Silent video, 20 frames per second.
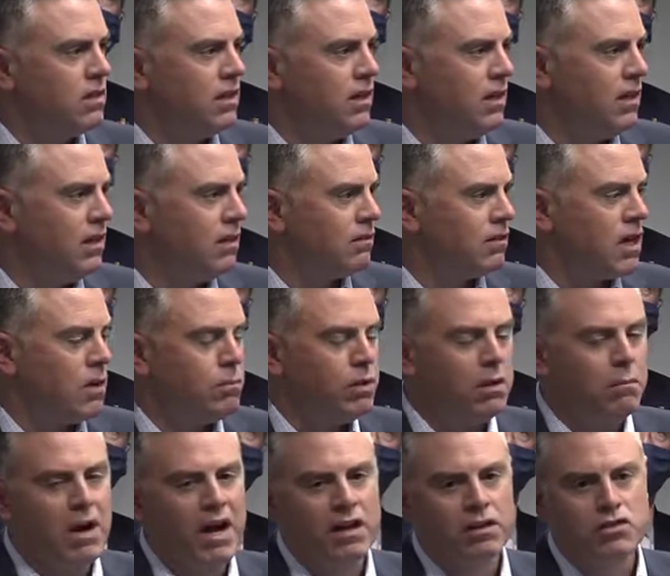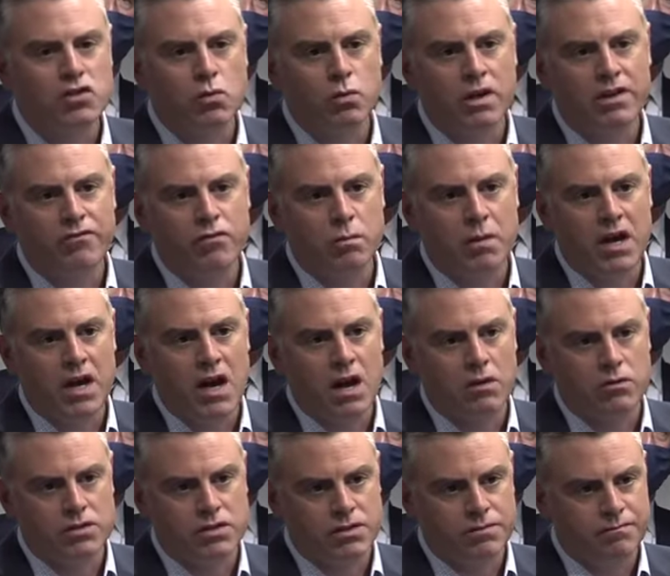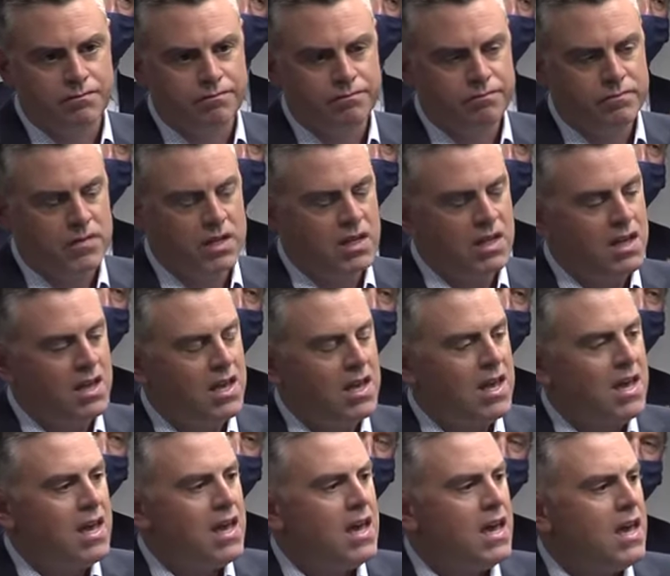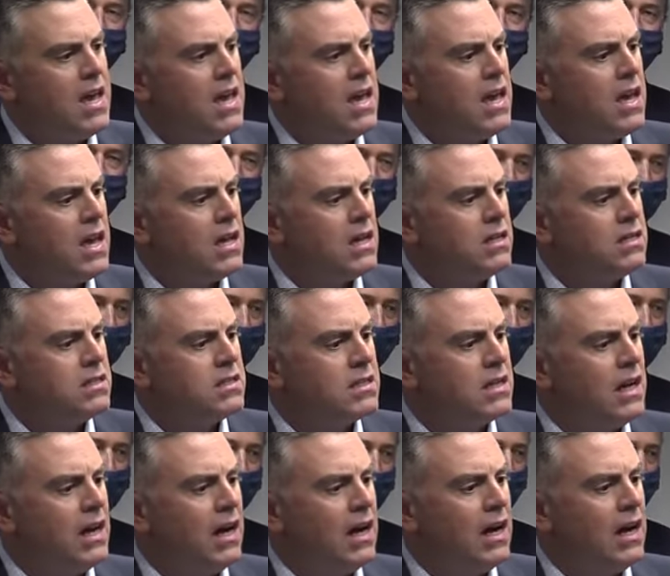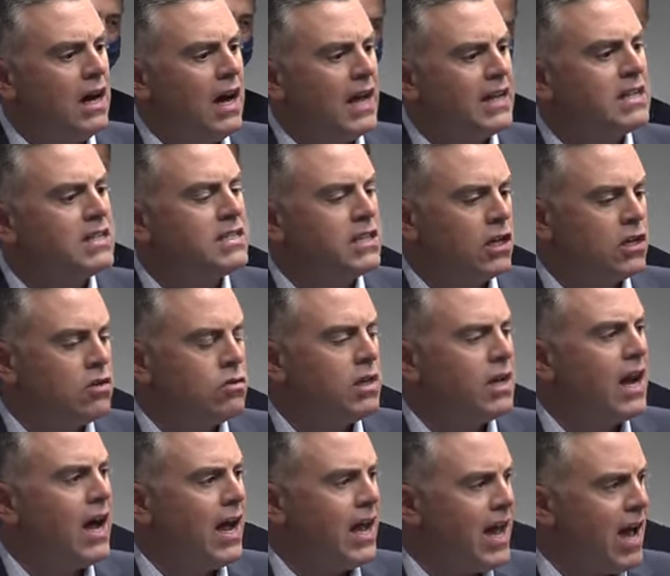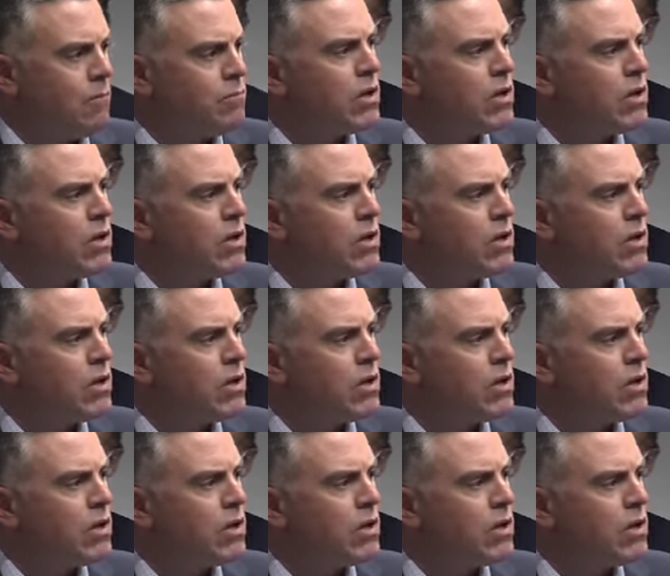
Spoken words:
a couple of miles away from my house. And I can tell you that I have